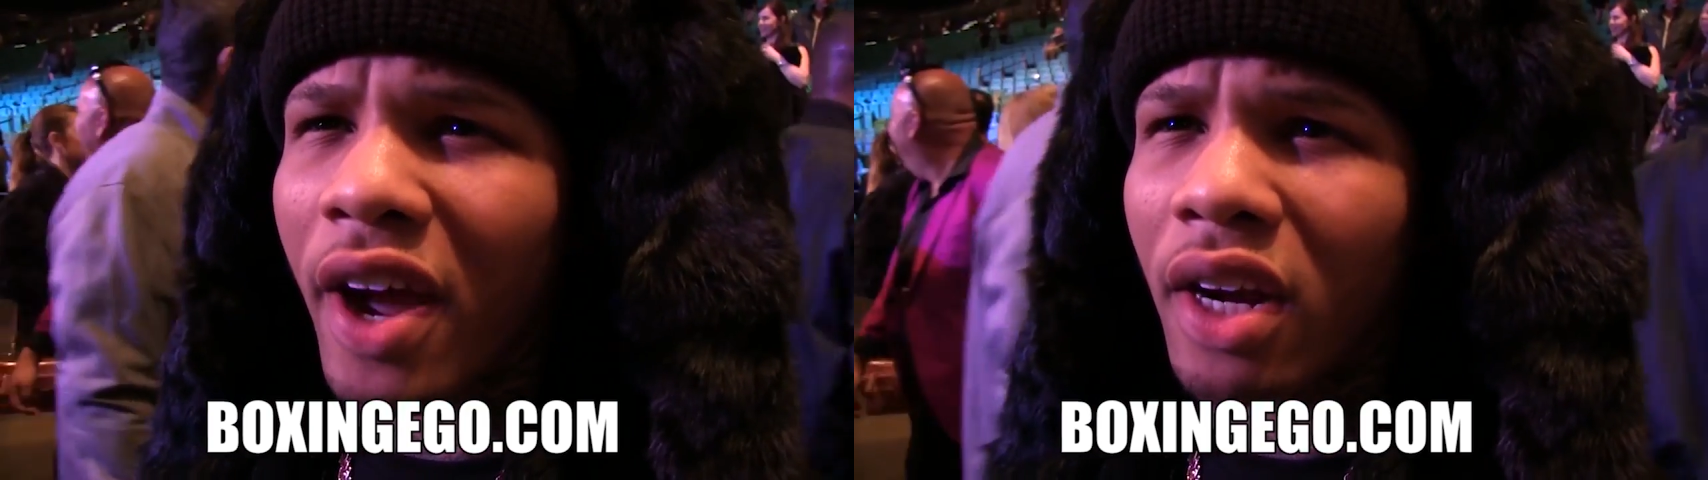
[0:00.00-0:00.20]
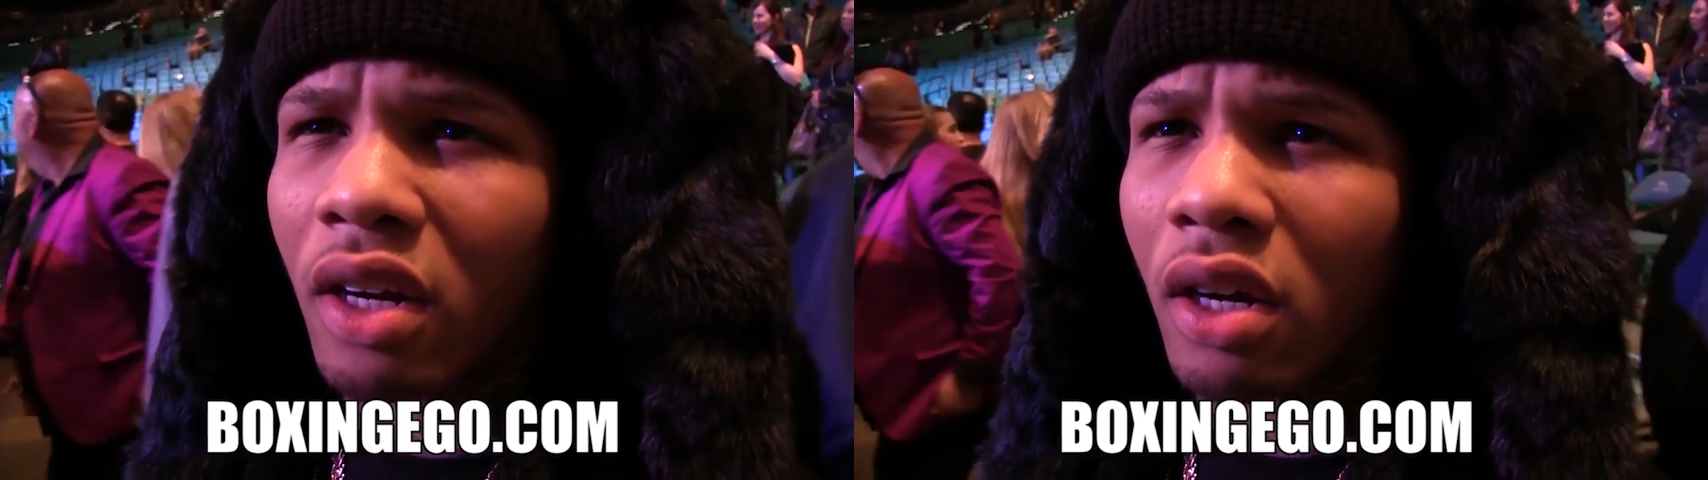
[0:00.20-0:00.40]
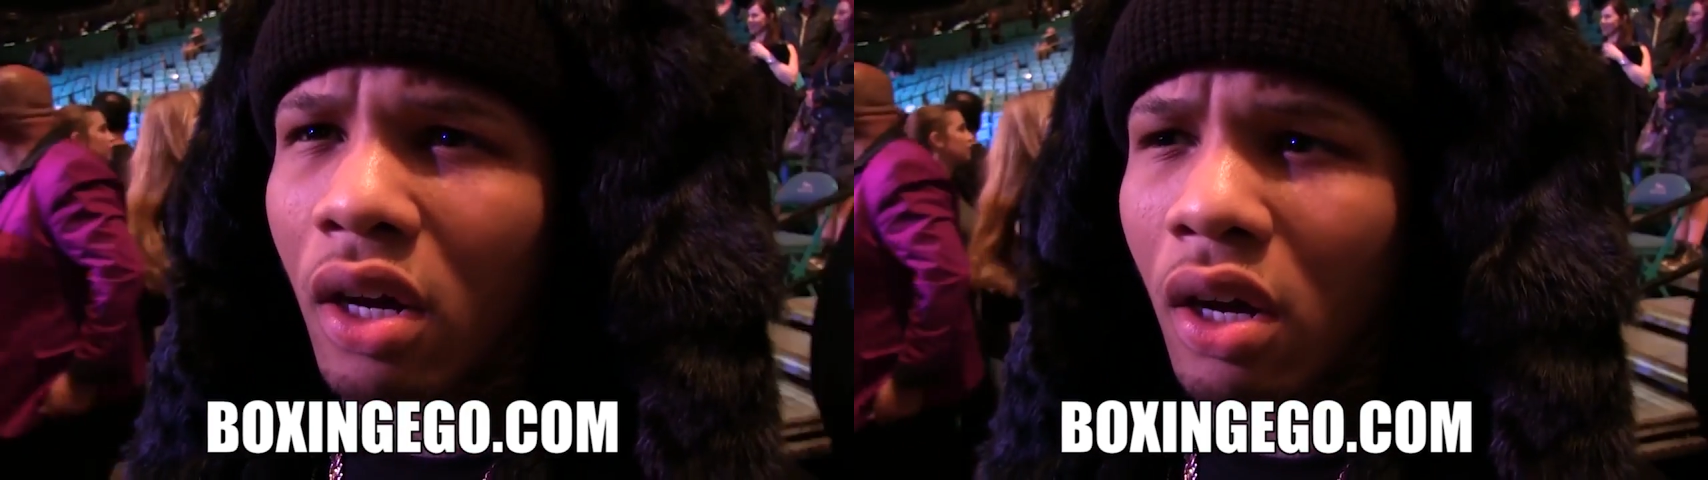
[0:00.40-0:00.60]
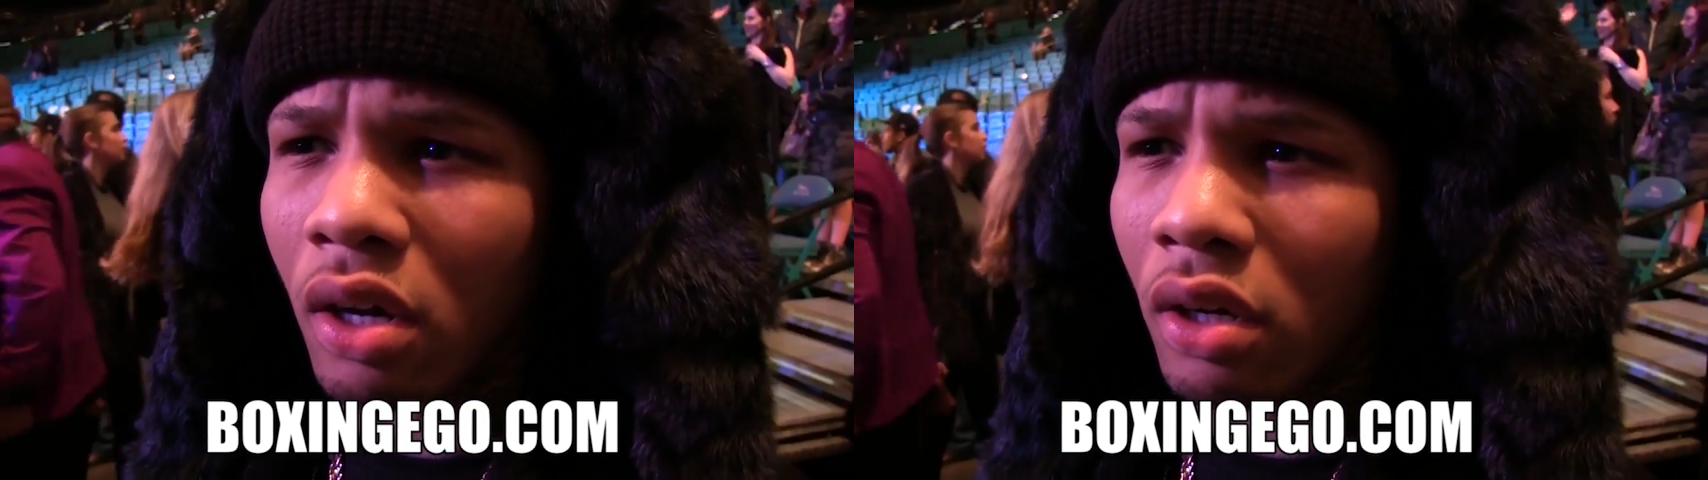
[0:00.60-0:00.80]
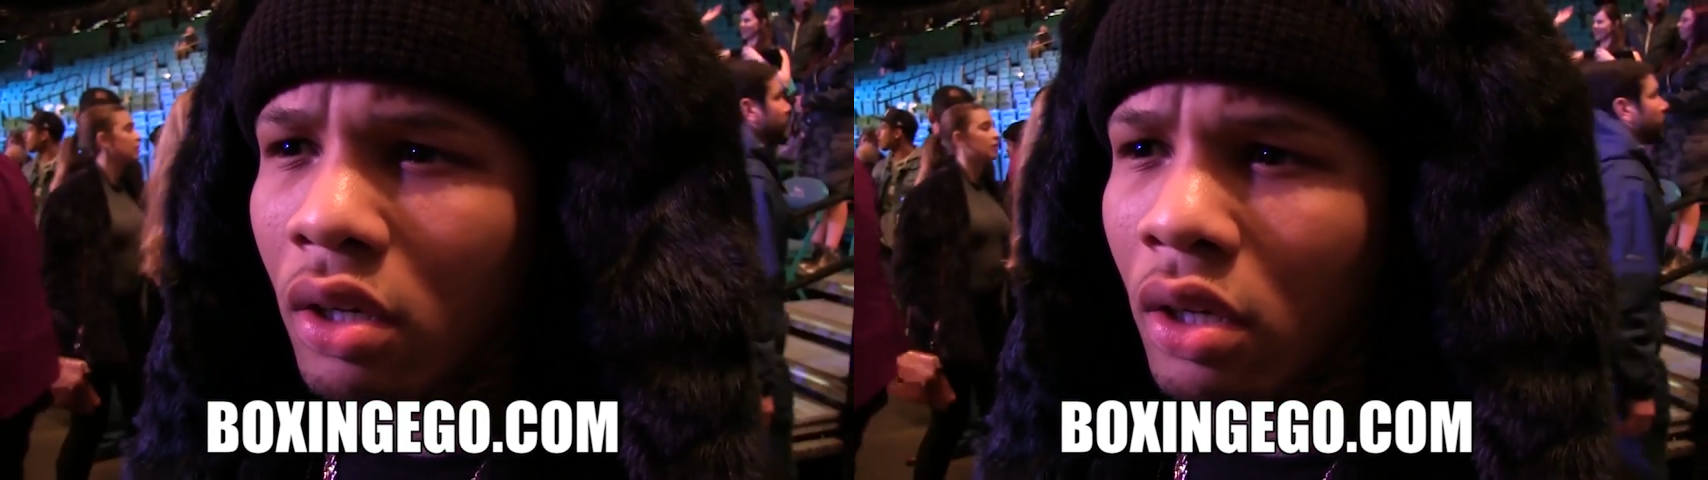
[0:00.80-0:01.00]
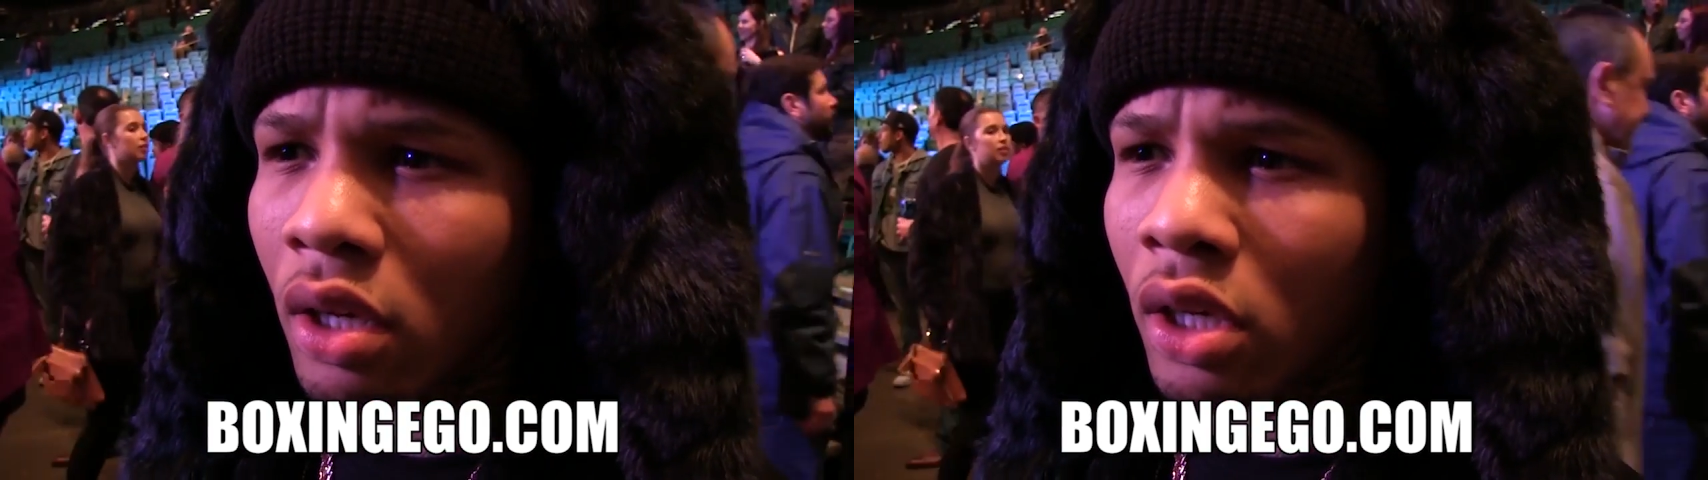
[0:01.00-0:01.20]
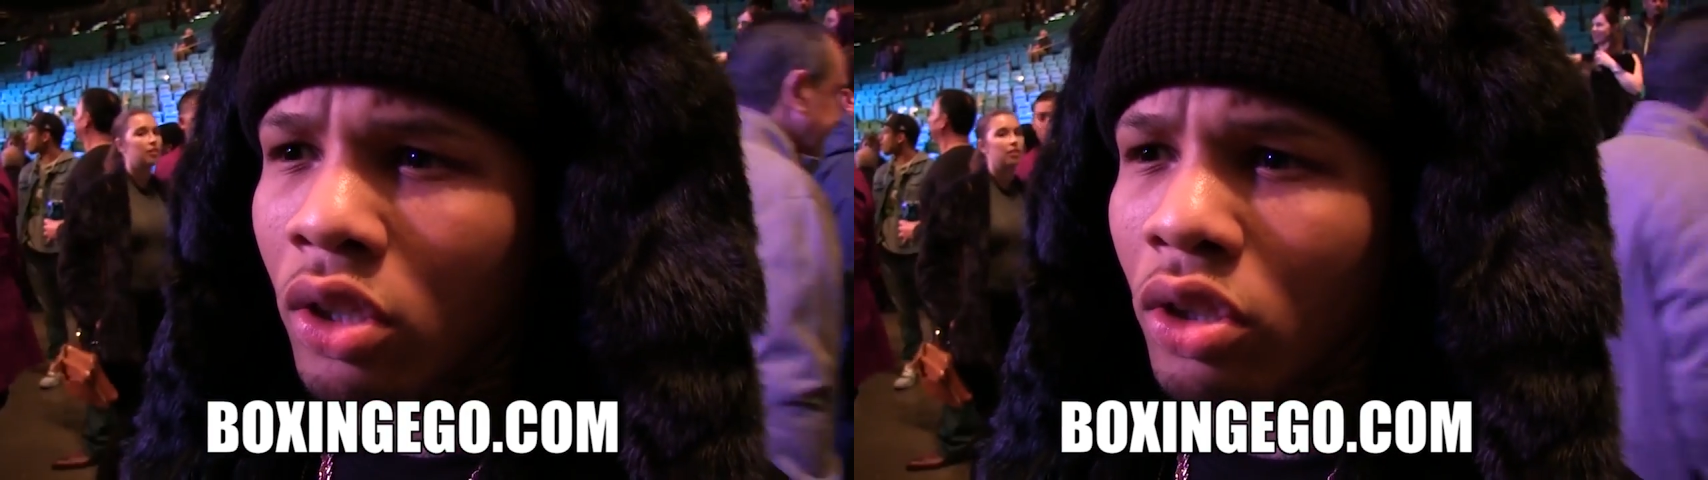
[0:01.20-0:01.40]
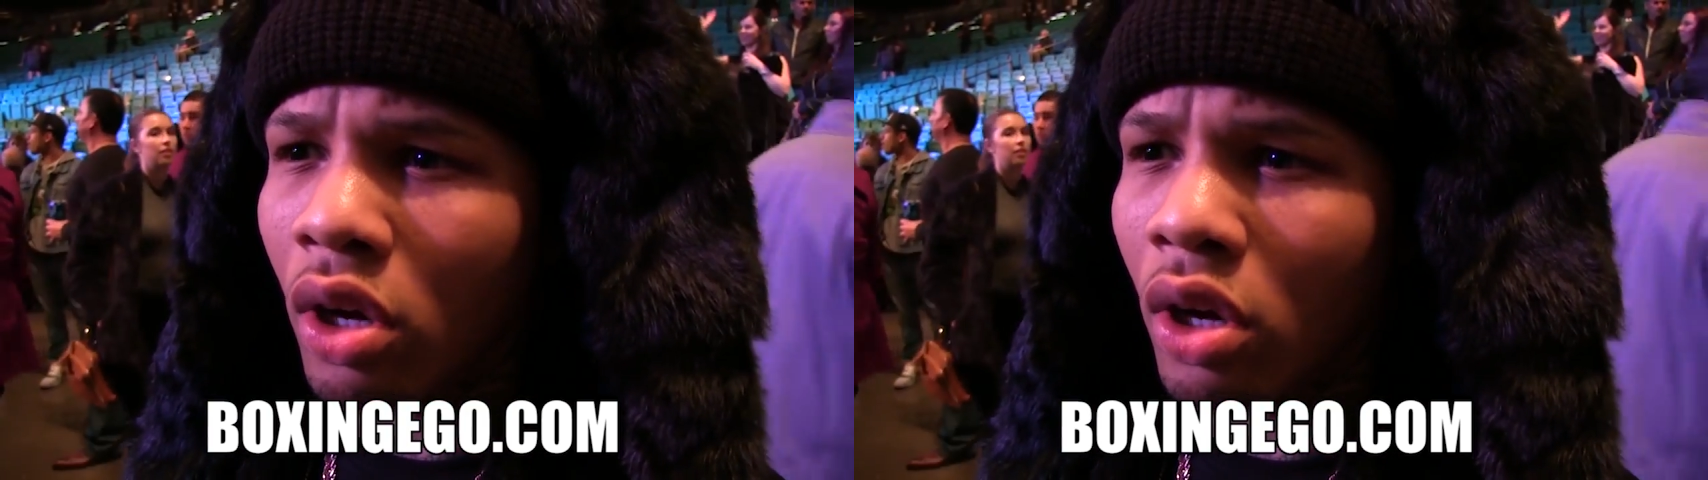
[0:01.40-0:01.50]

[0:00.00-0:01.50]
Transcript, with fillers: He lost to Abner Mares,